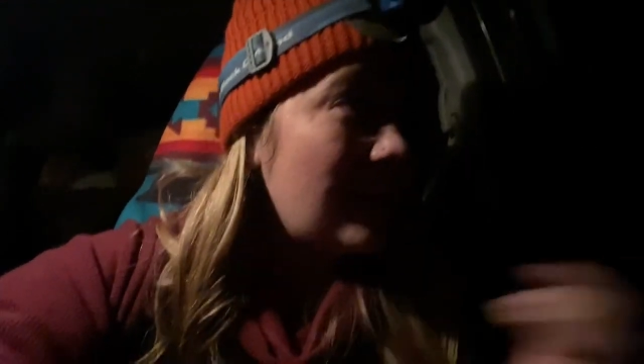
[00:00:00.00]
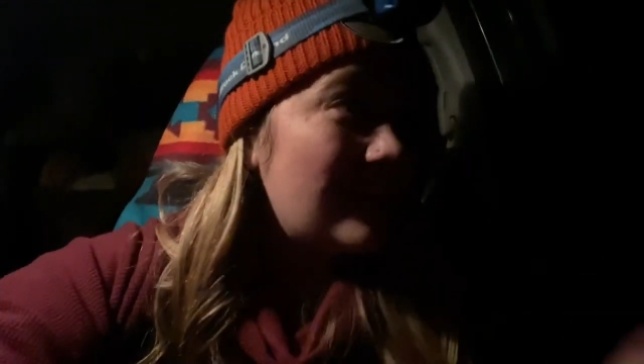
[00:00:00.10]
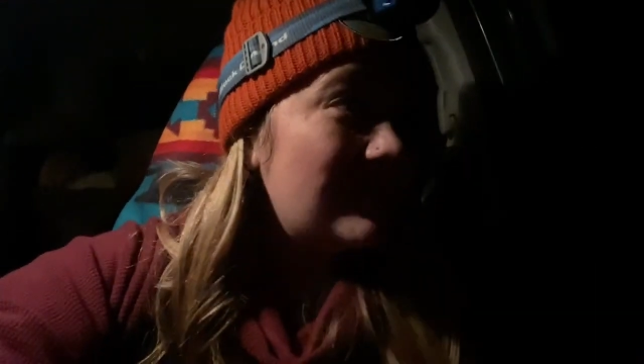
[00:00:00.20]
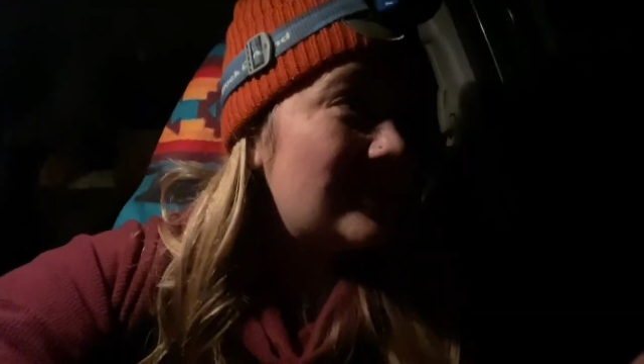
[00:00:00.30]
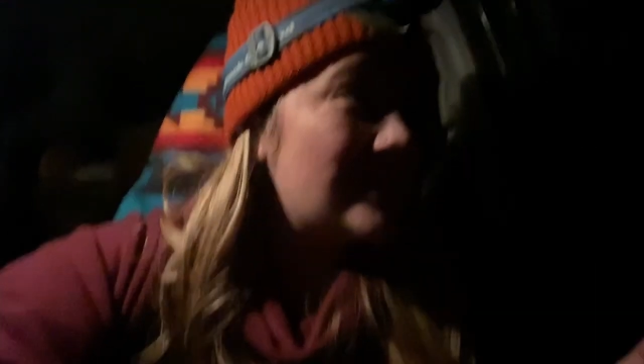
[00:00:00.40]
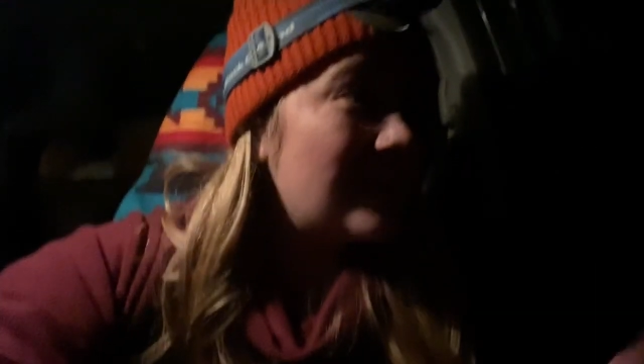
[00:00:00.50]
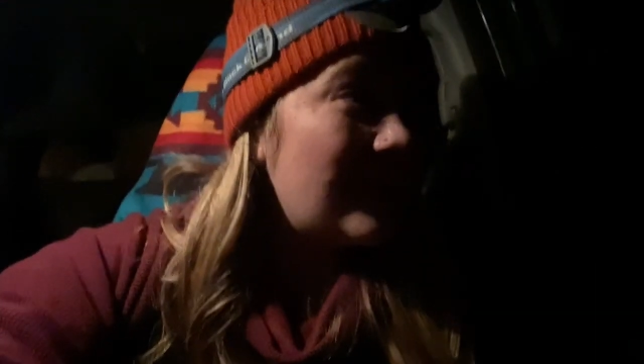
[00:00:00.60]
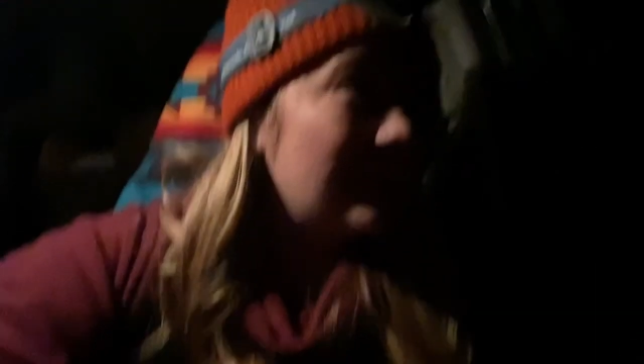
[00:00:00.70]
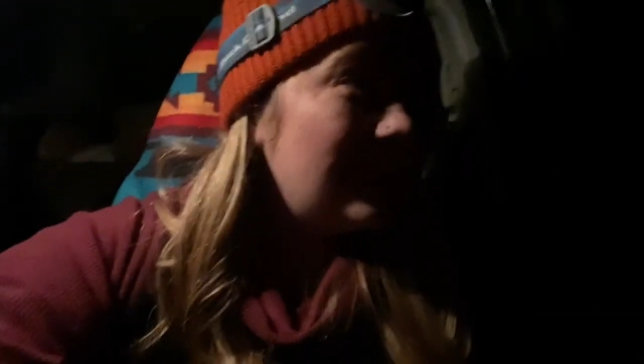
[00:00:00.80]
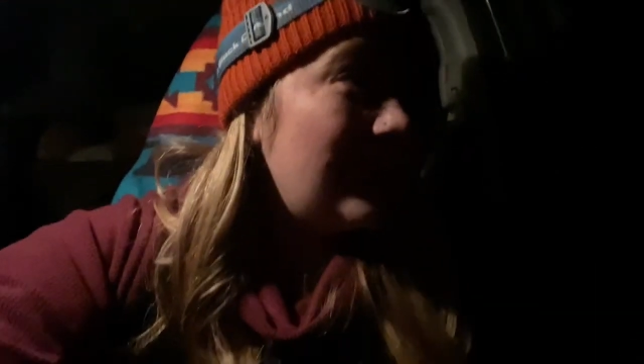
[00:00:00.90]
I wish
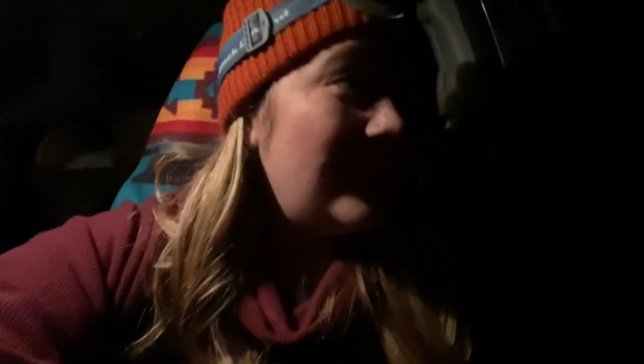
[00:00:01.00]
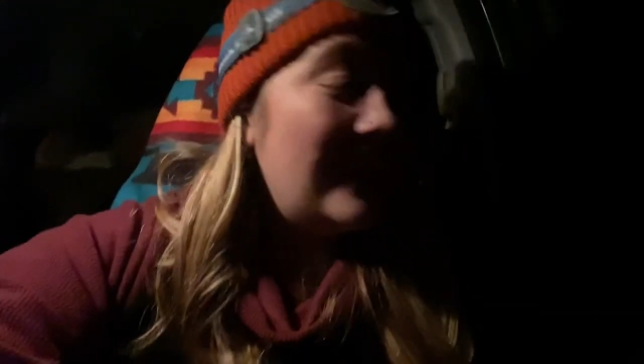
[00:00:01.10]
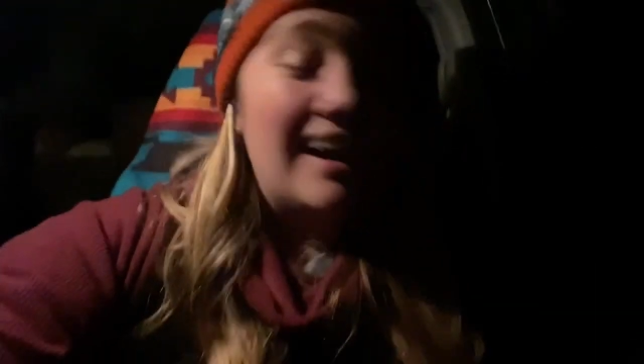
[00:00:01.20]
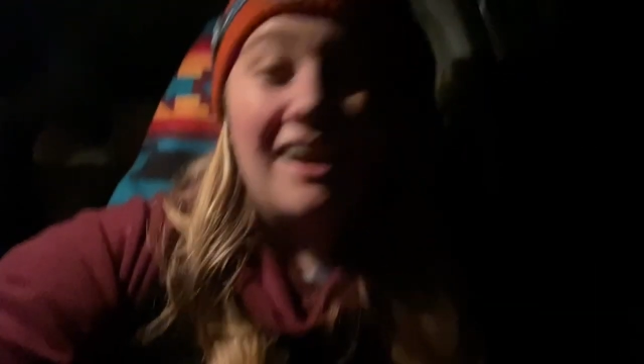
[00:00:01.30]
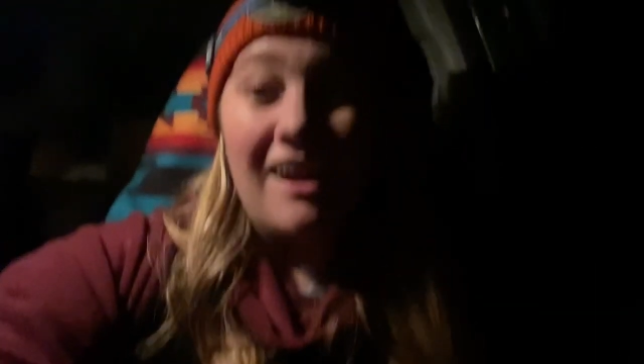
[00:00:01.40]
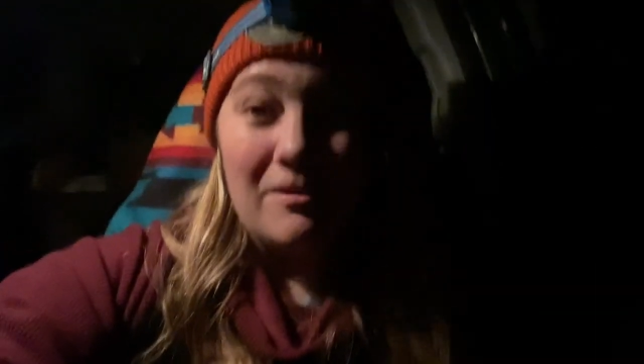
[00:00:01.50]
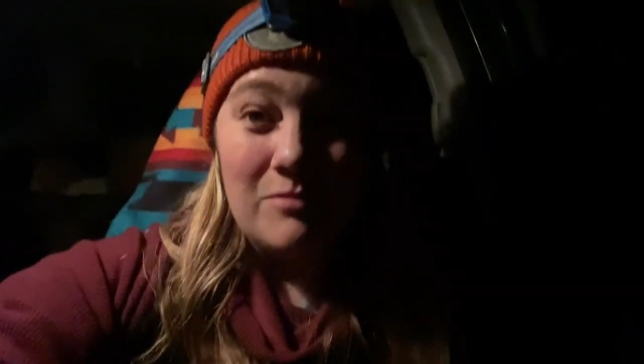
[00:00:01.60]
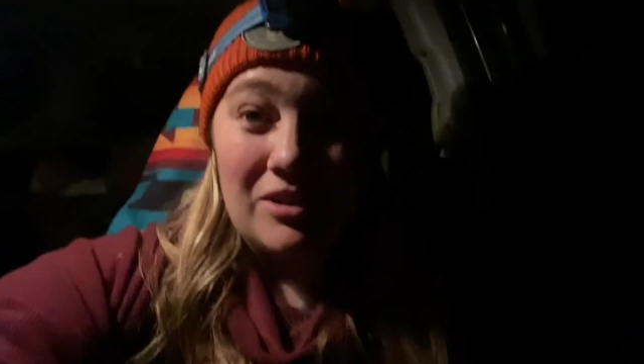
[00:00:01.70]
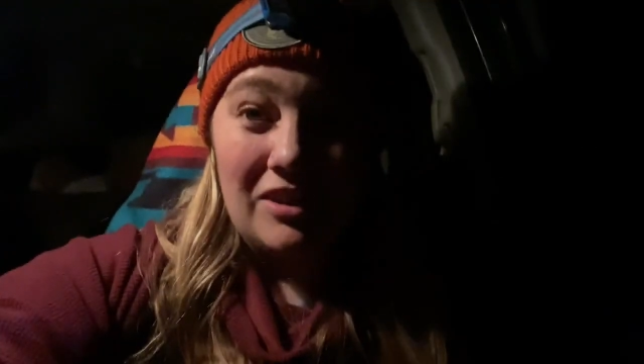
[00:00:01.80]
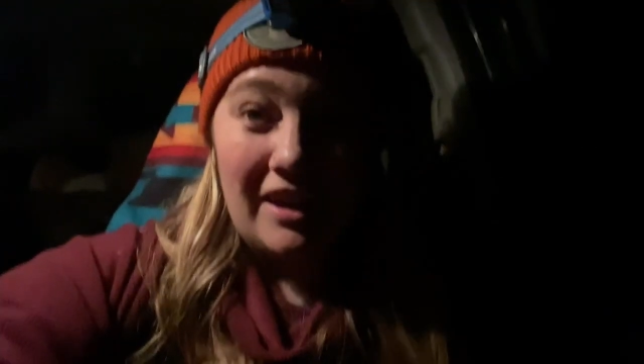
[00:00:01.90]
that I had
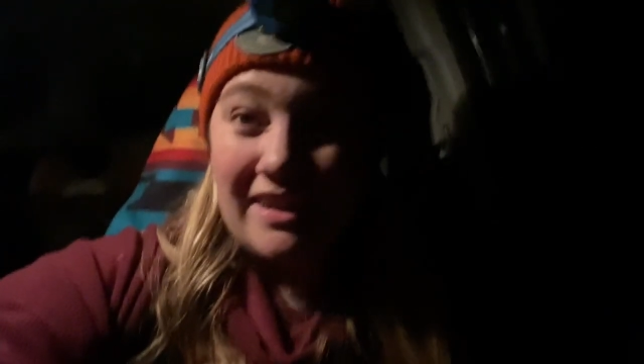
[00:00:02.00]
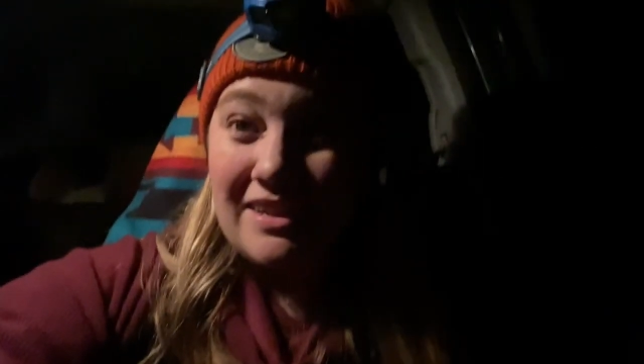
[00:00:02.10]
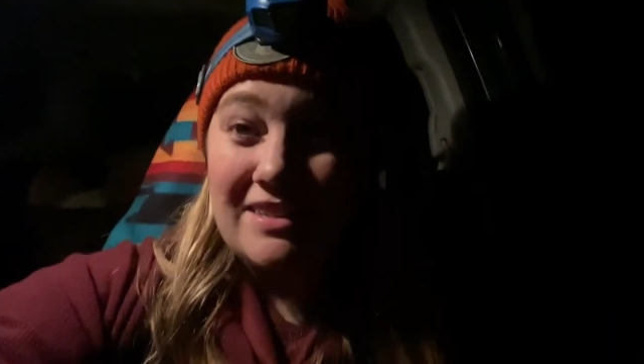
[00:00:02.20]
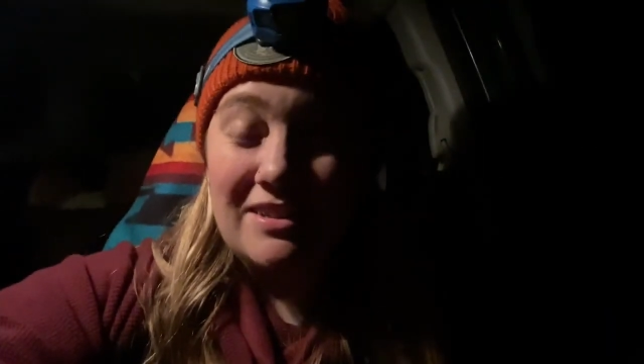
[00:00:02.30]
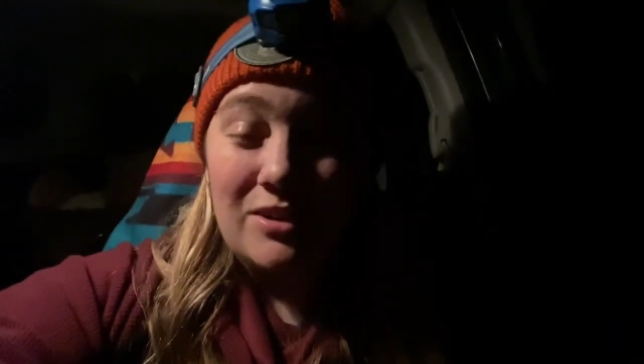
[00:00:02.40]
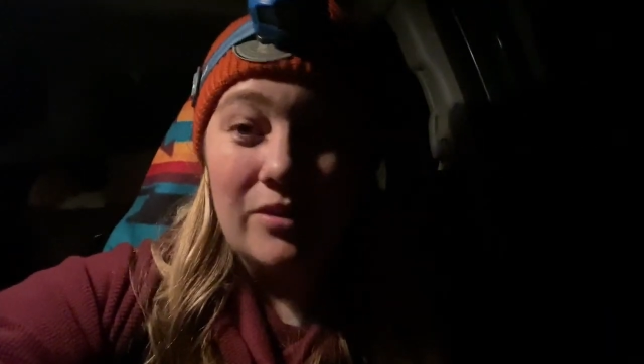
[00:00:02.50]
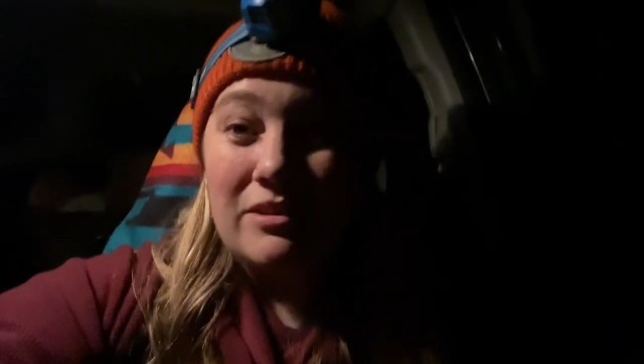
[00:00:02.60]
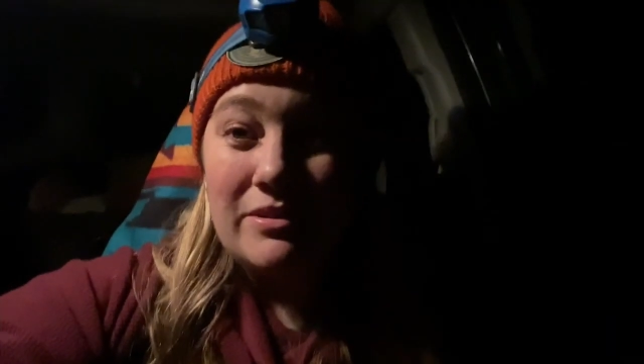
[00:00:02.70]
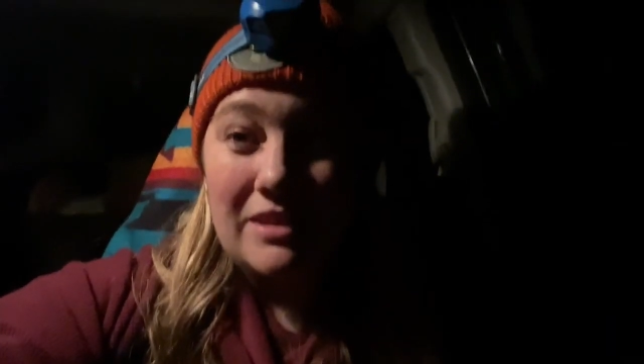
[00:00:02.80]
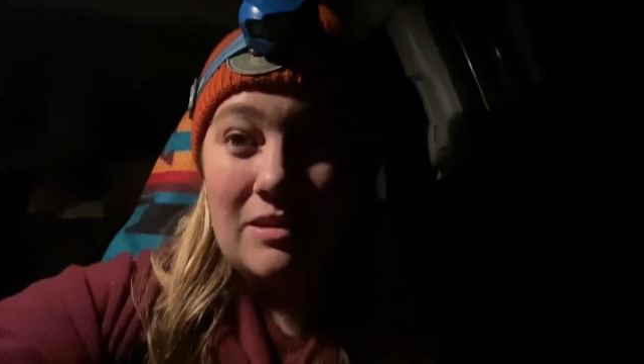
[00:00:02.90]
more light because I totally
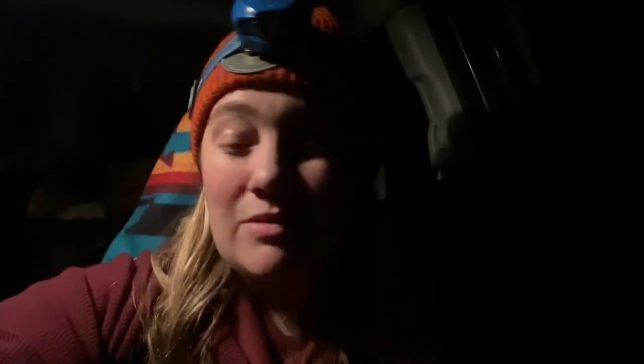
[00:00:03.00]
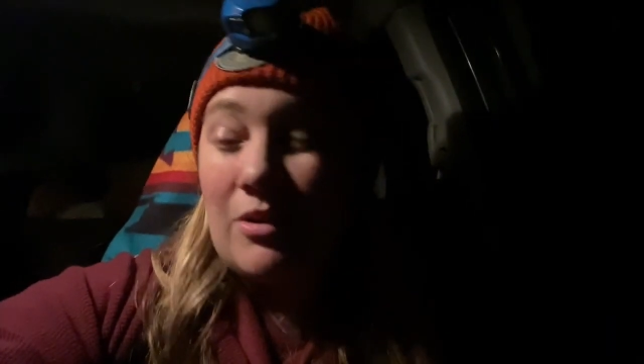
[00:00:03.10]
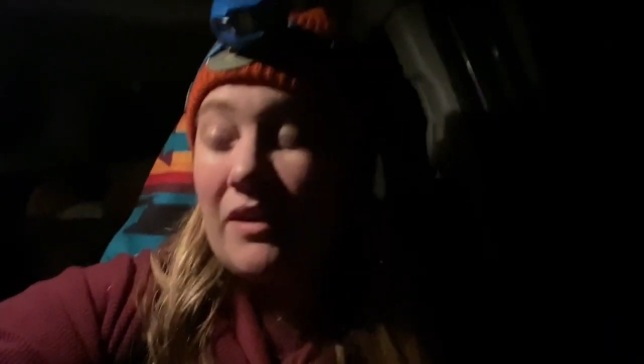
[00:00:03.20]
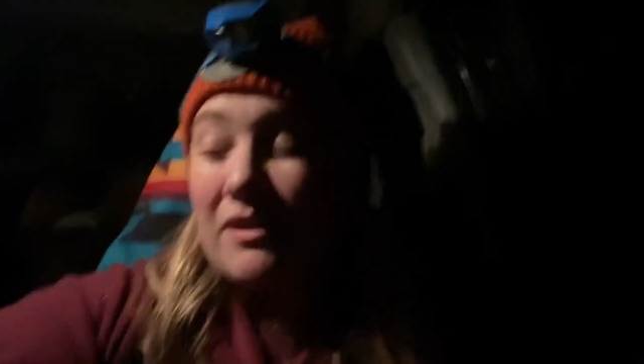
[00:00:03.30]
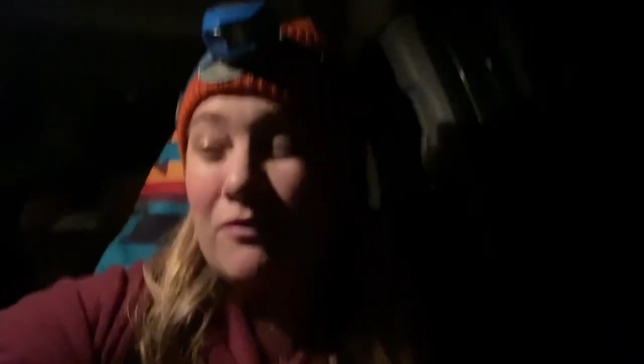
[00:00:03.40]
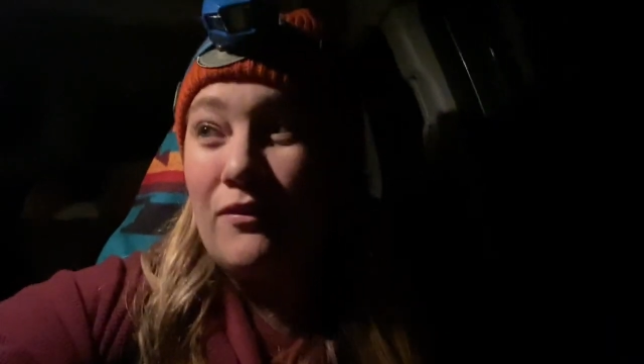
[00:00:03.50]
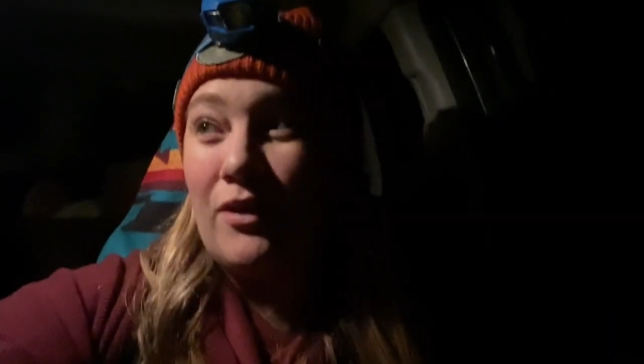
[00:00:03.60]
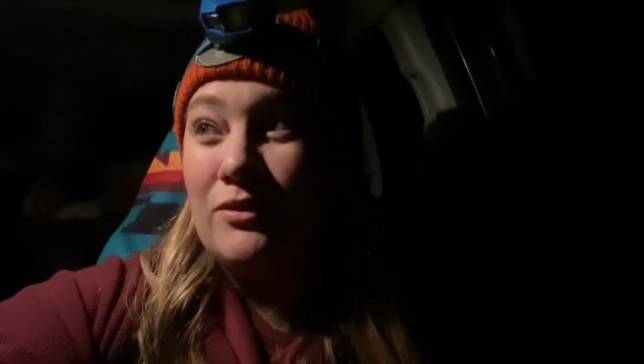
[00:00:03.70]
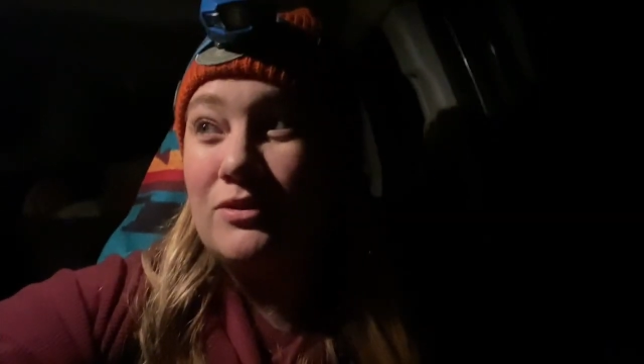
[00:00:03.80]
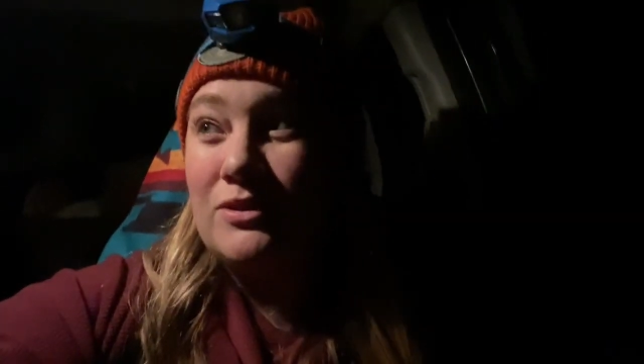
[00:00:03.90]
would keep going. It
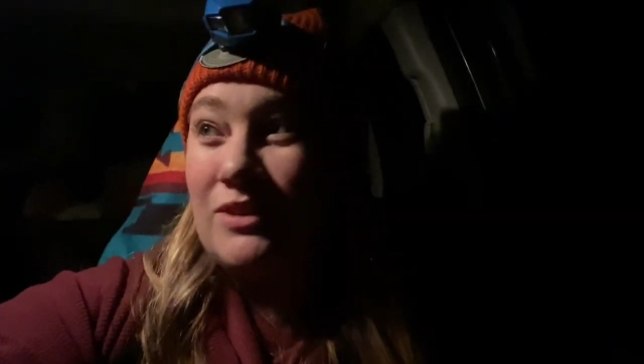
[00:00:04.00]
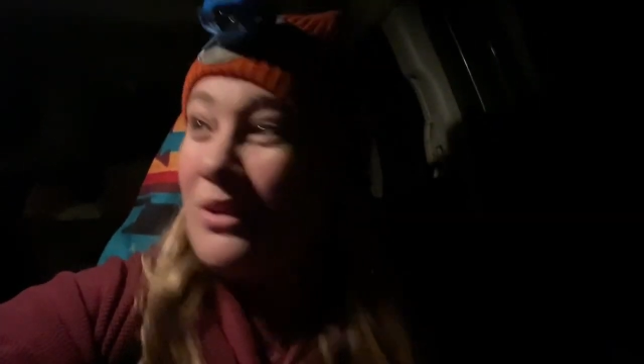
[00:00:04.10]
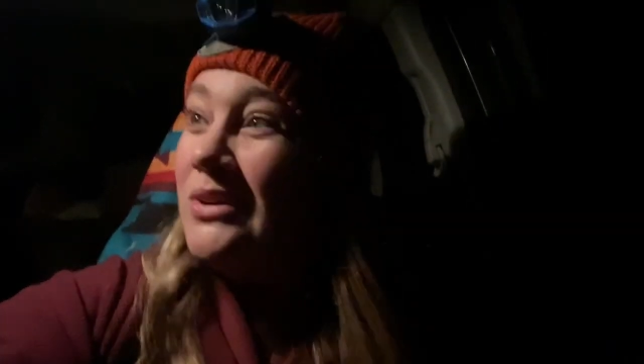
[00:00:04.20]
felt so